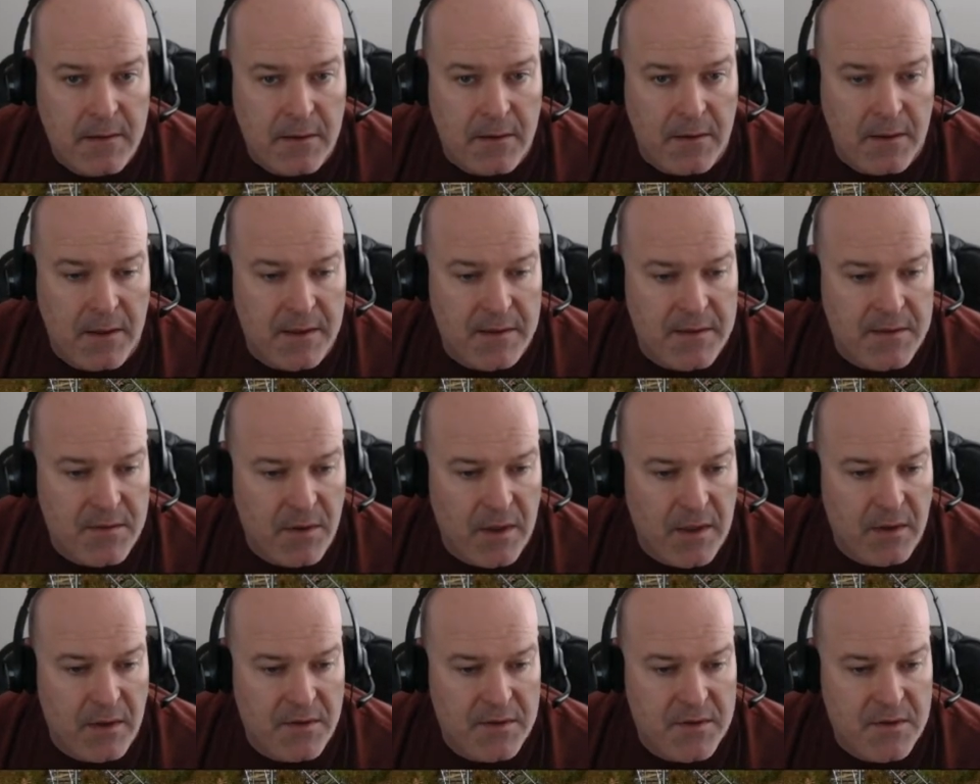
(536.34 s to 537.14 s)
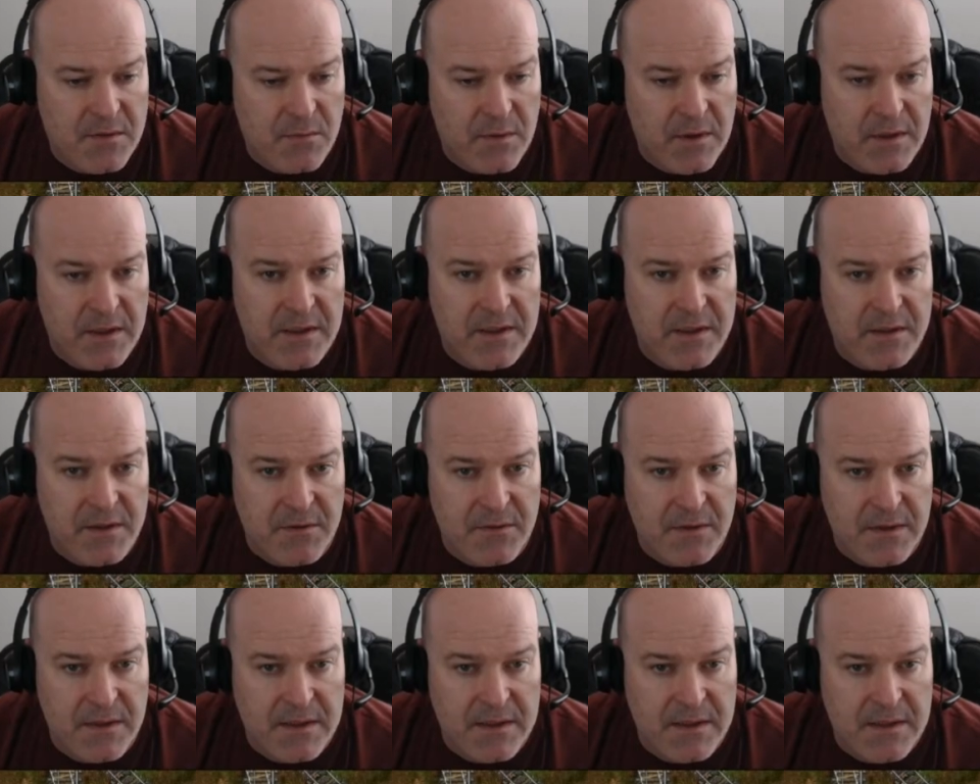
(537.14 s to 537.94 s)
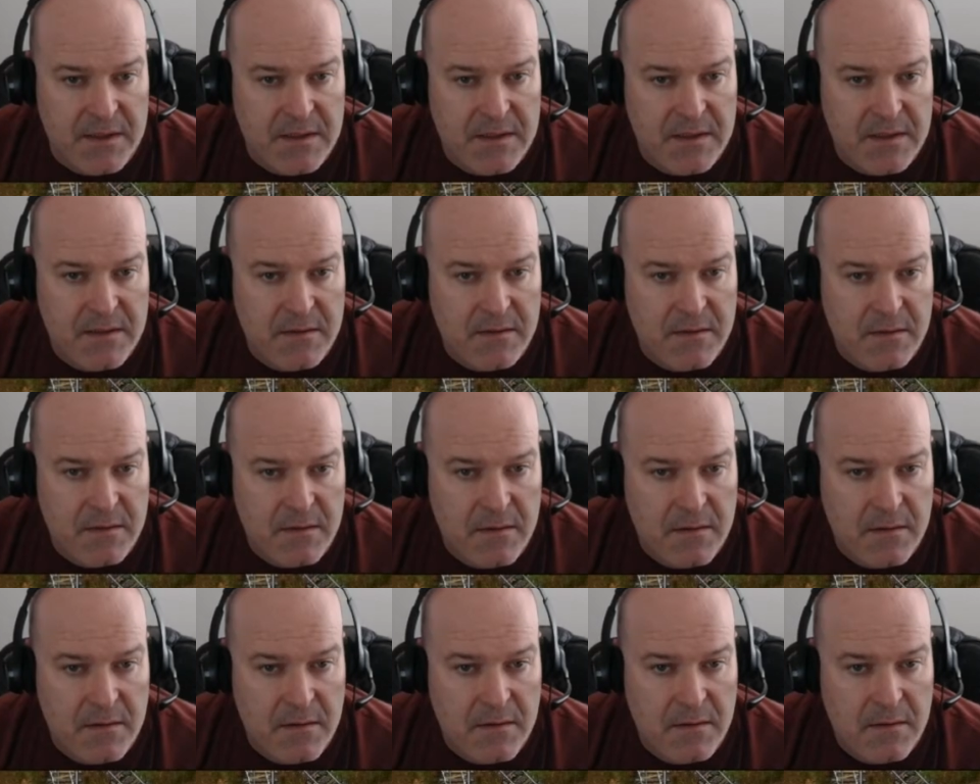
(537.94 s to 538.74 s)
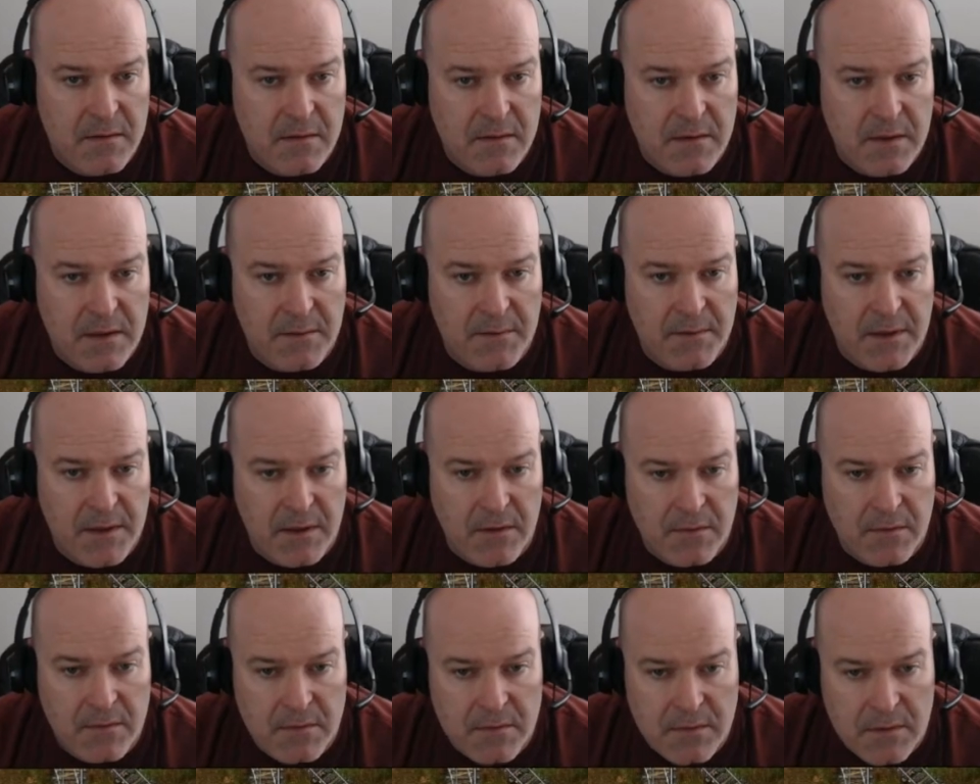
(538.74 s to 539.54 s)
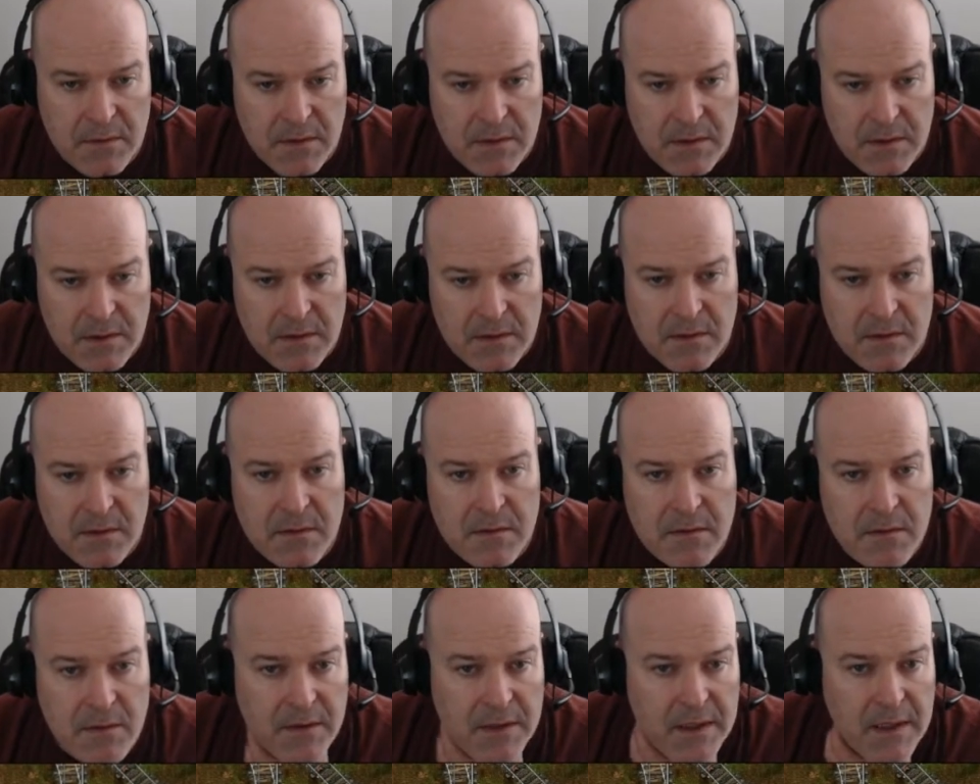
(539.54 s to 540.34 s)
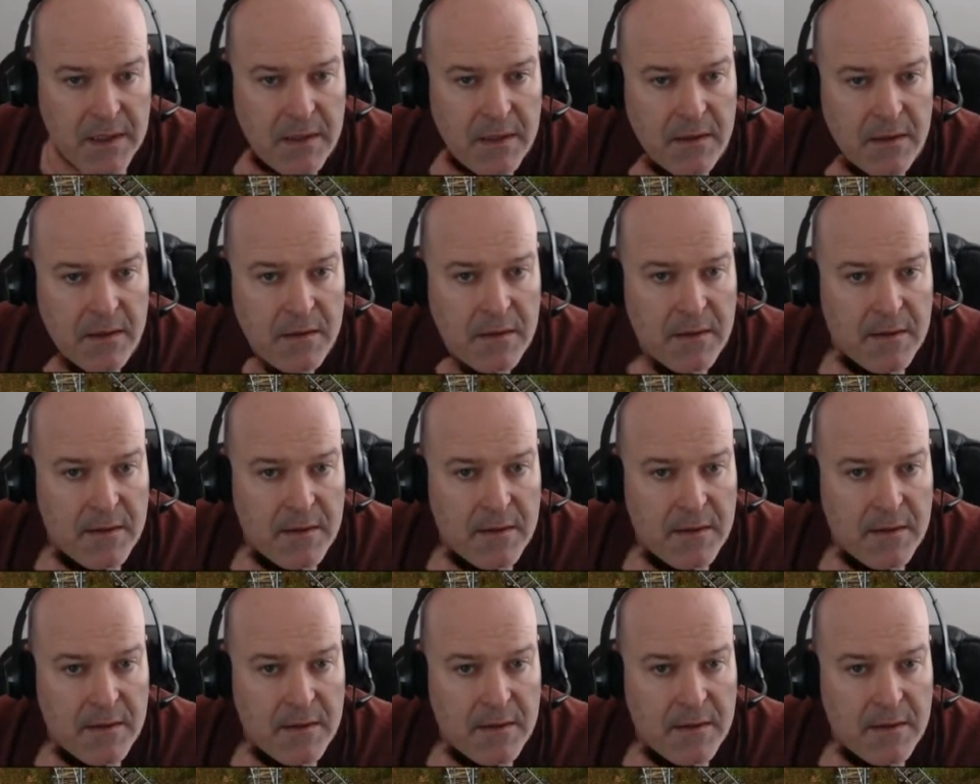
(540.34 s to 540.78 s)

Alright, so I also wanted to do this. There we go. Okay.